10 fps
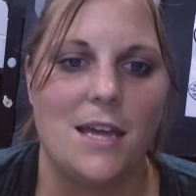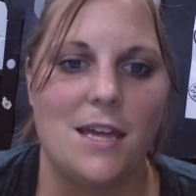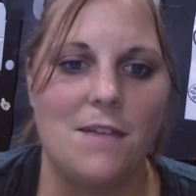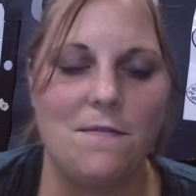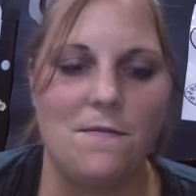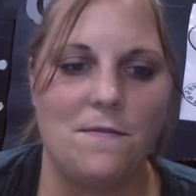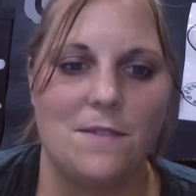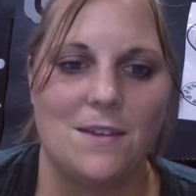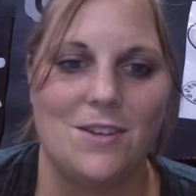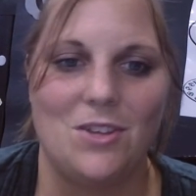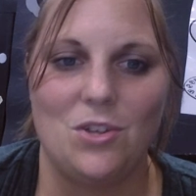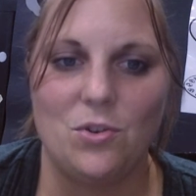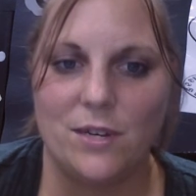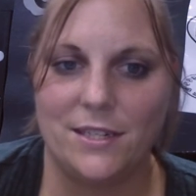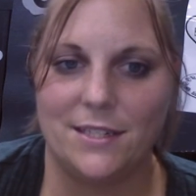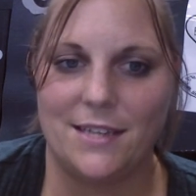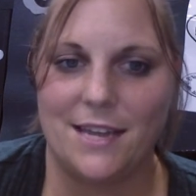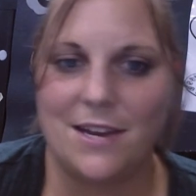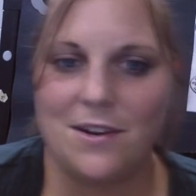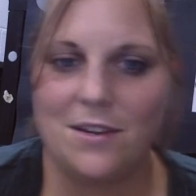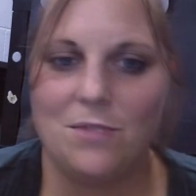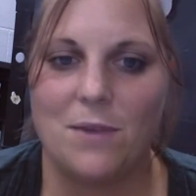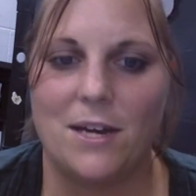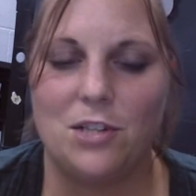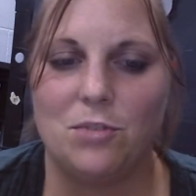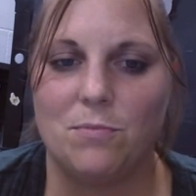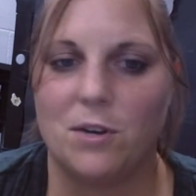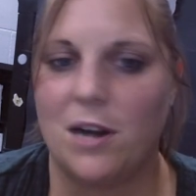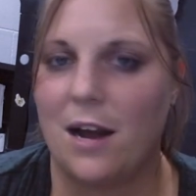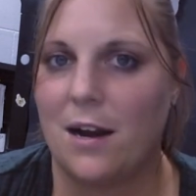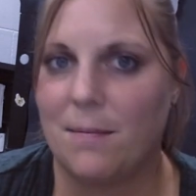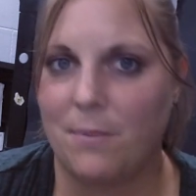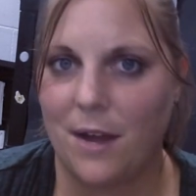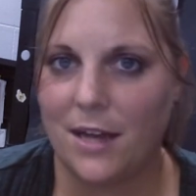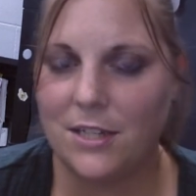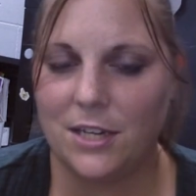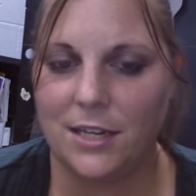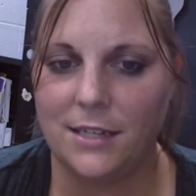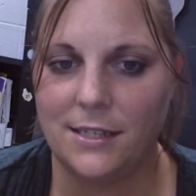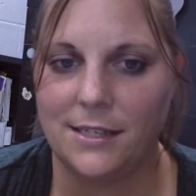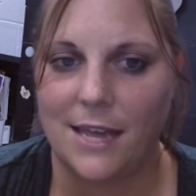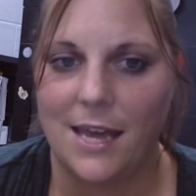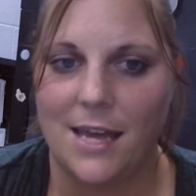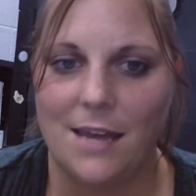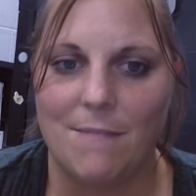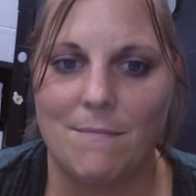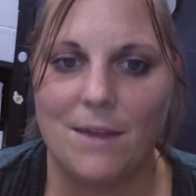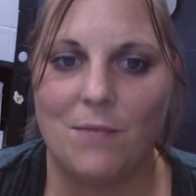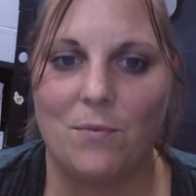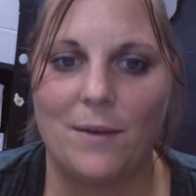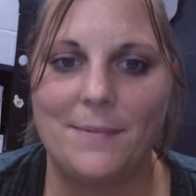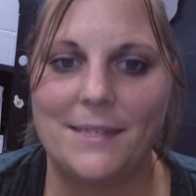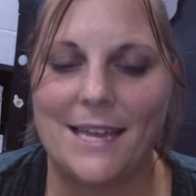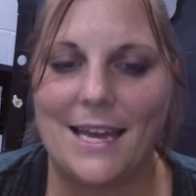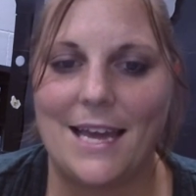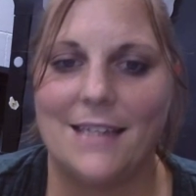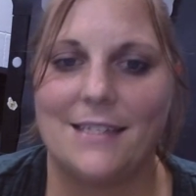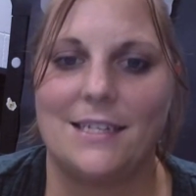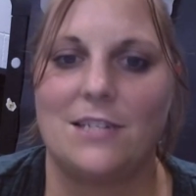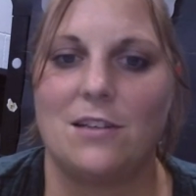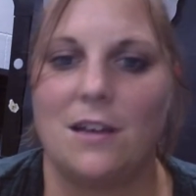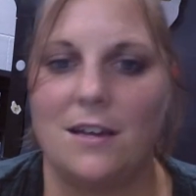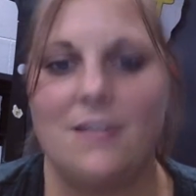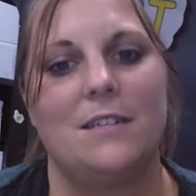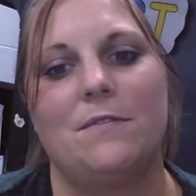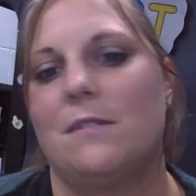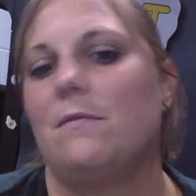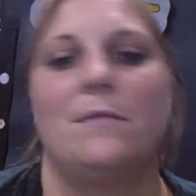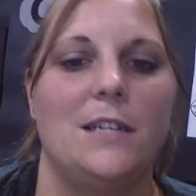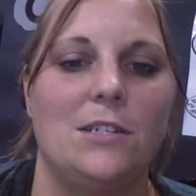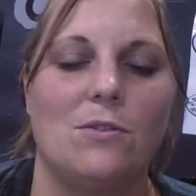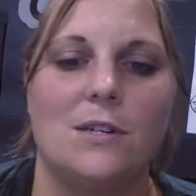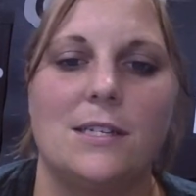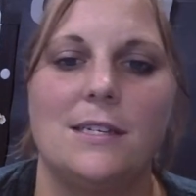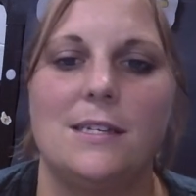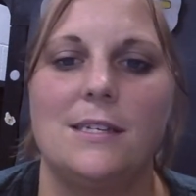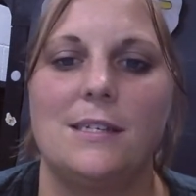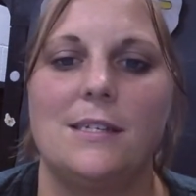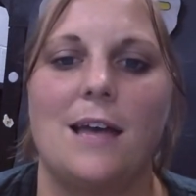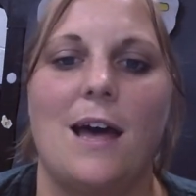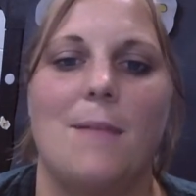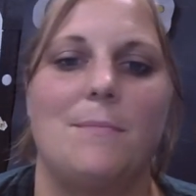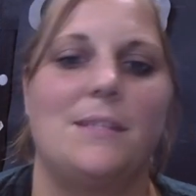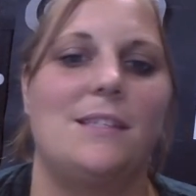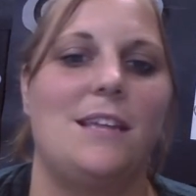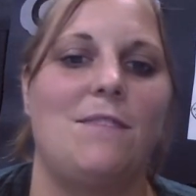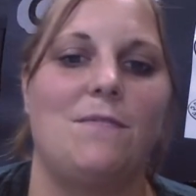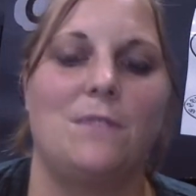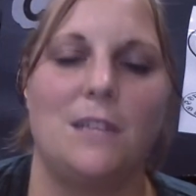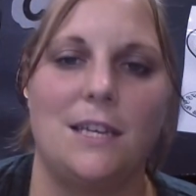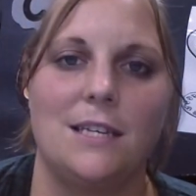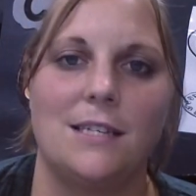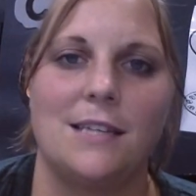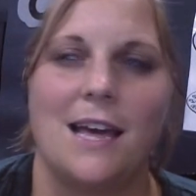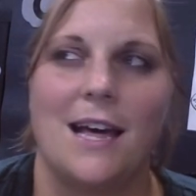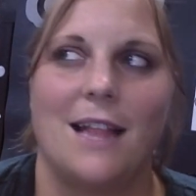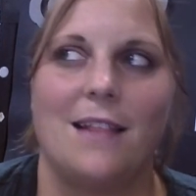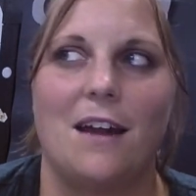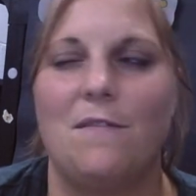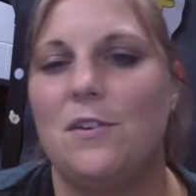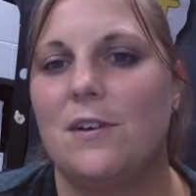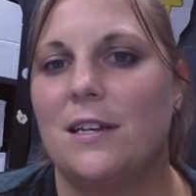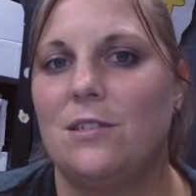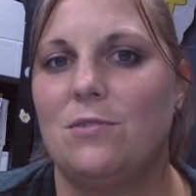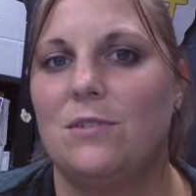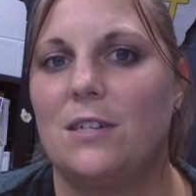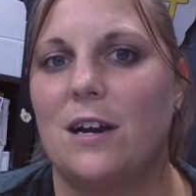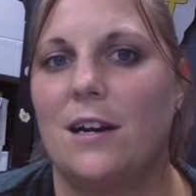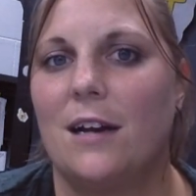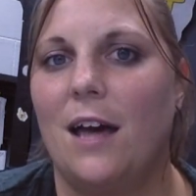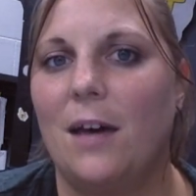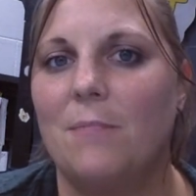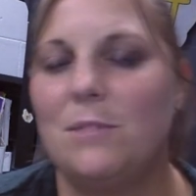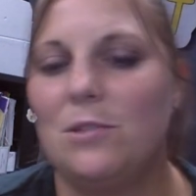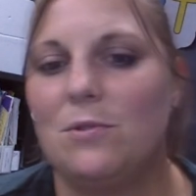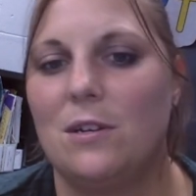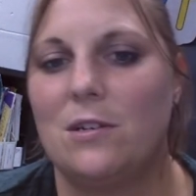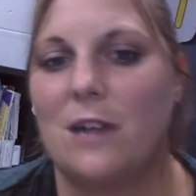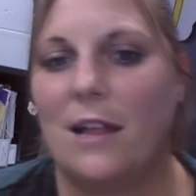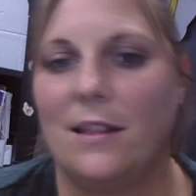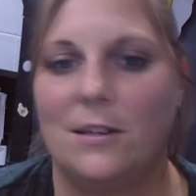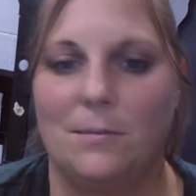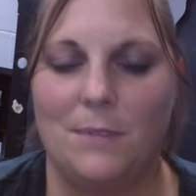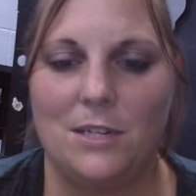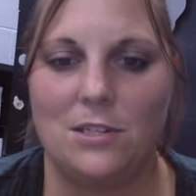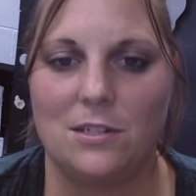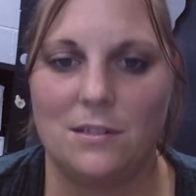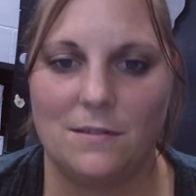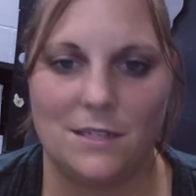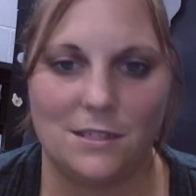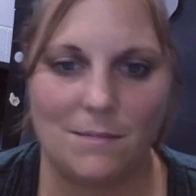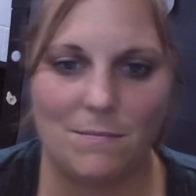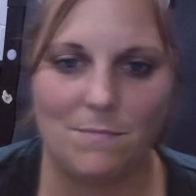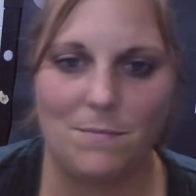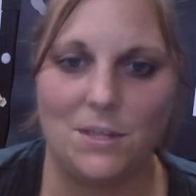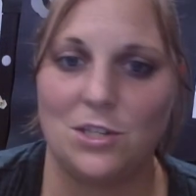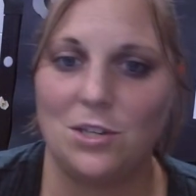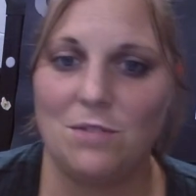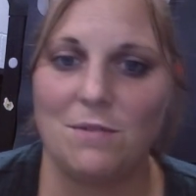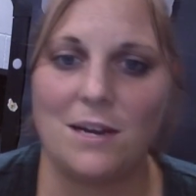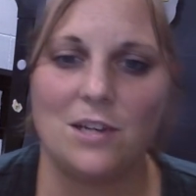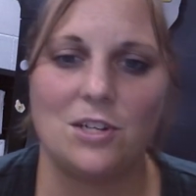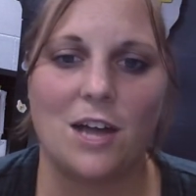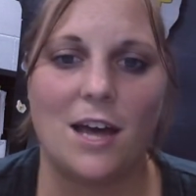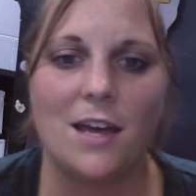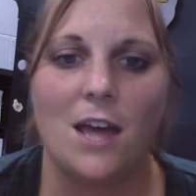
If you desire you want to do more art projects, my website has a ton of different resources, um, safe links. A lot of you guys used Art Hub too to draw little pictures if there's some picture you want to draw.